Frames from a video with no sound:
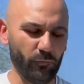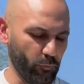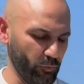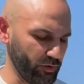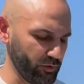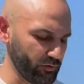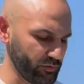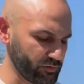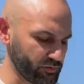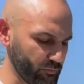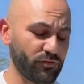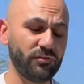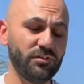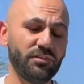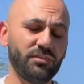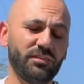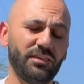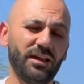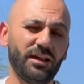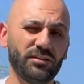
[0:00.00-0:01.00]
wheels,
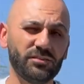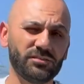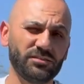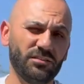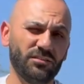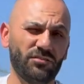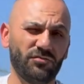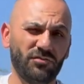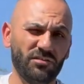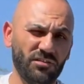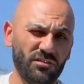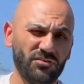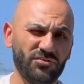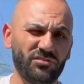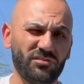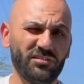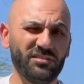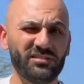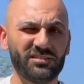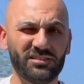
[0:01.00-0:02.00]

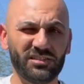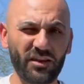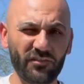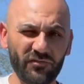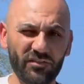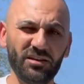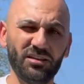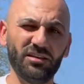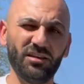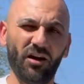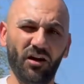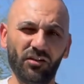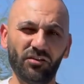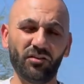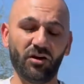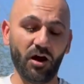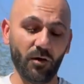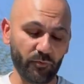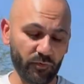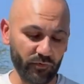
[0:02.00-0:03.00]

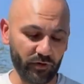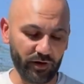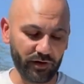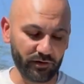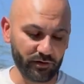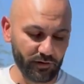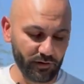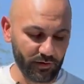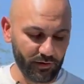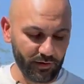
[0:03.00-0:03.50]
$3,370 upgrade.